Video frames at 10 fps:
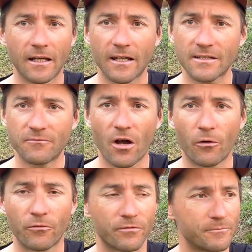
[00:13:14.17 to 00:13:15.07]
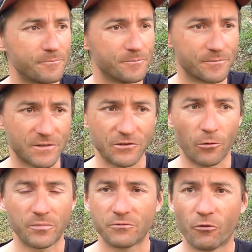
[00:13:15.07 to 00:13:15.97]
His valve
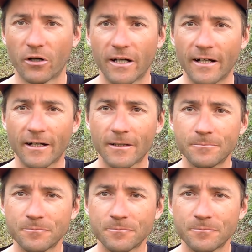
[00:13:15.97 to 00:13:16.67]
stops working